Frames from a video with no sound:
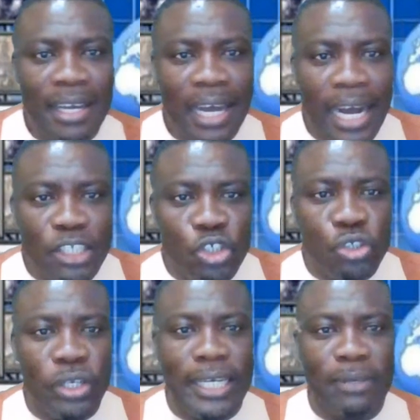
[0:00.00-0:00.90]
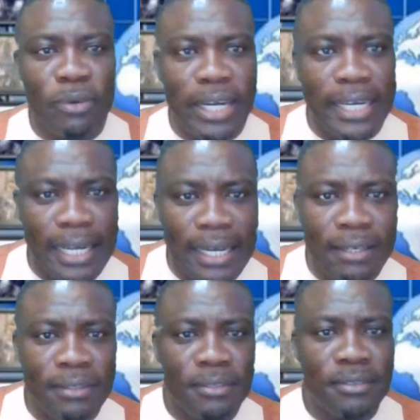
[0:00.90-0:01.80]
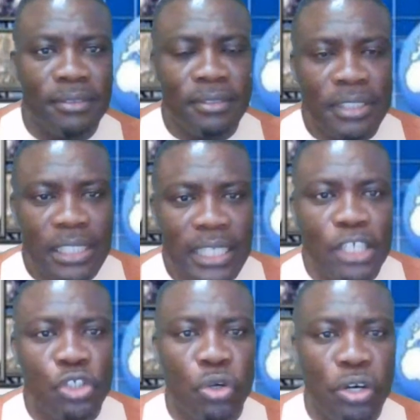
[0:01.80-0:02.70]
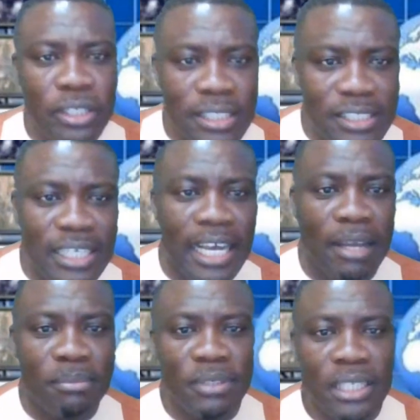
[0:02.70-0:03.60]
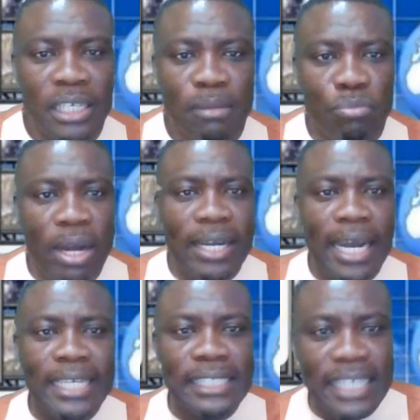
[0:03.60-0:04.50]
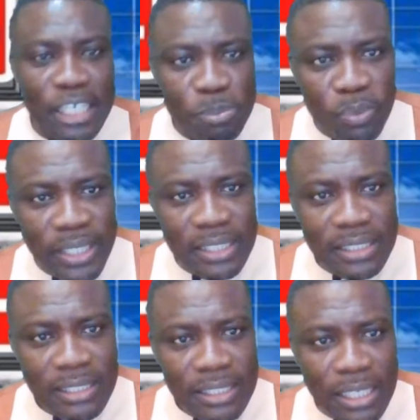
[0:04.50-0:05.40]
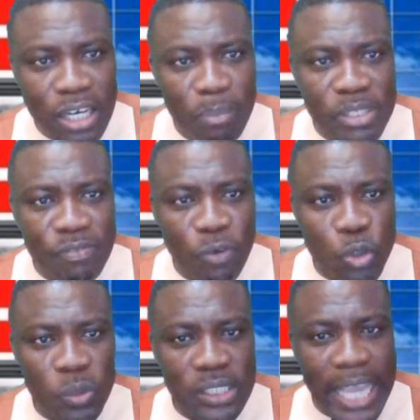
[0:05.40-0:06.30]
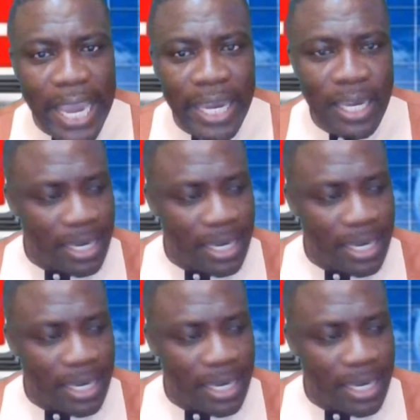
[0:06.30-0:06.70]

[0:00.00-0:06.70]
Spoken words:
are trailing right now. They are throwing this job. Bwaka is desperate, Cummings folks will say.